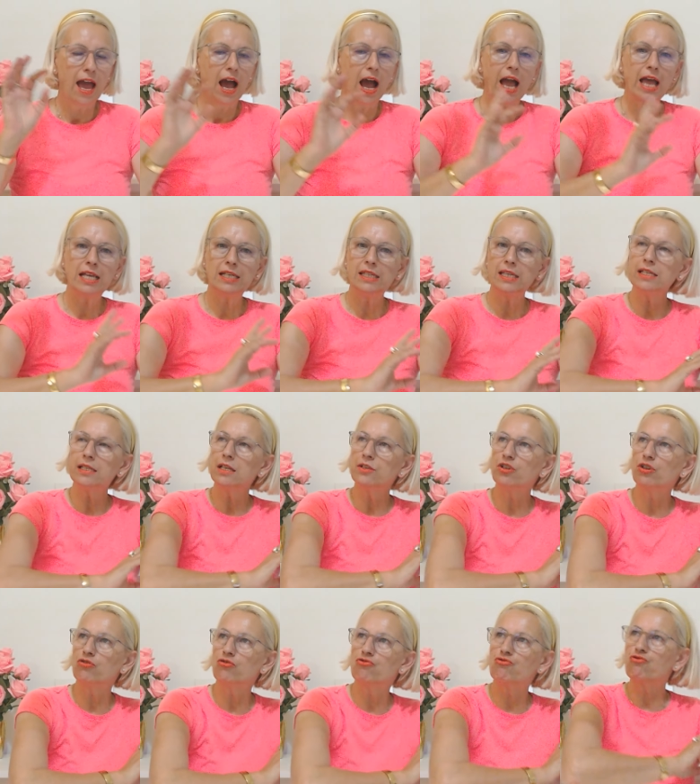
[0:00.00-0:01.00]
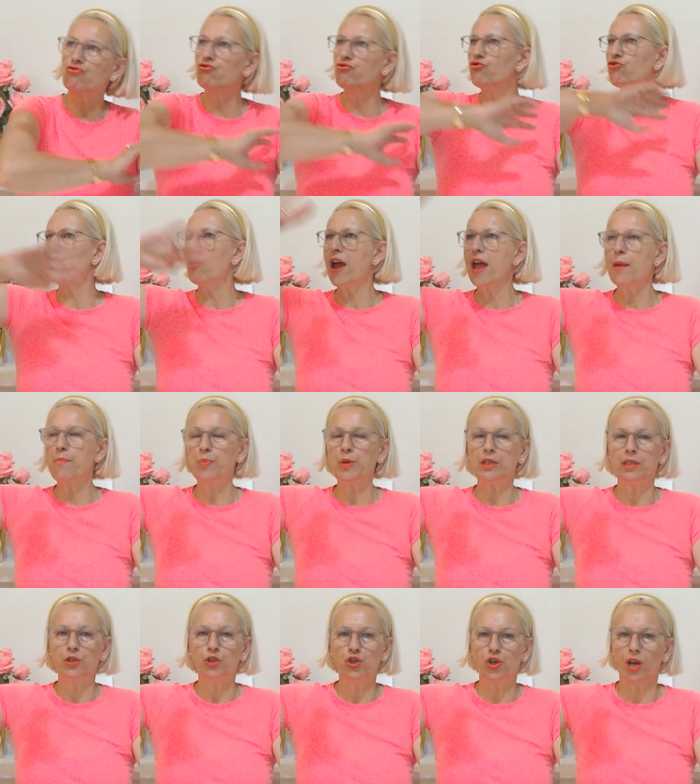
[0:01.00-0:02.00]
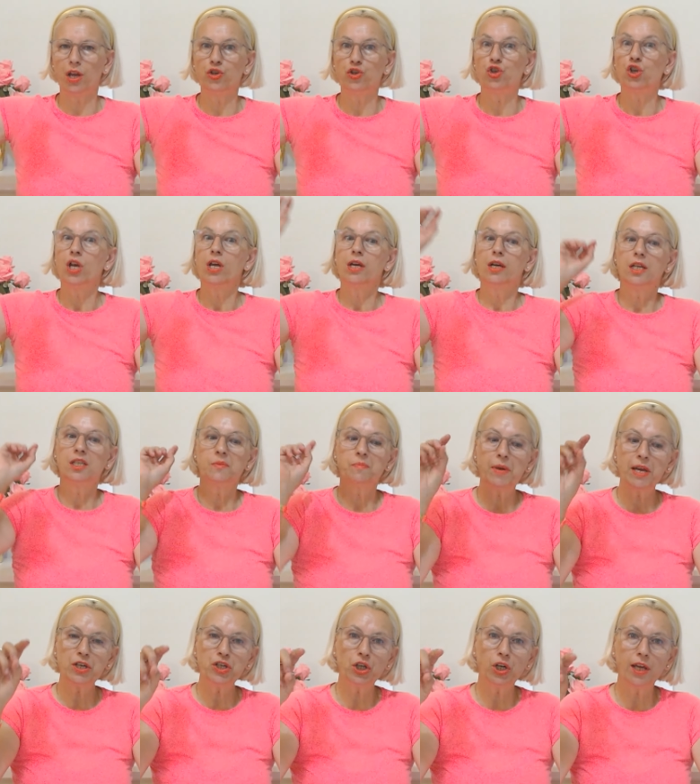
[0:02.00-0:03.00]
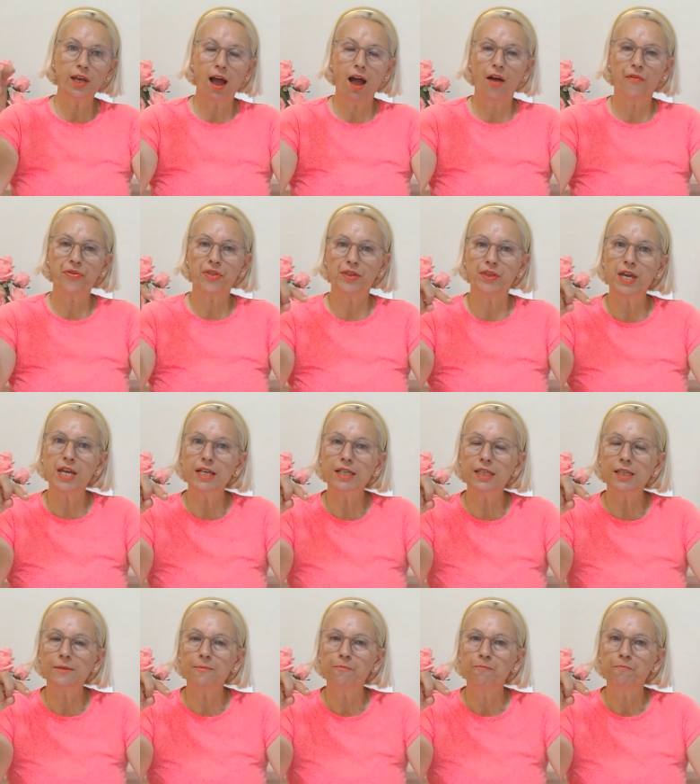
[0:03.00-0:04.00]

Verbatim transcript: I see such a rapid change, especially after this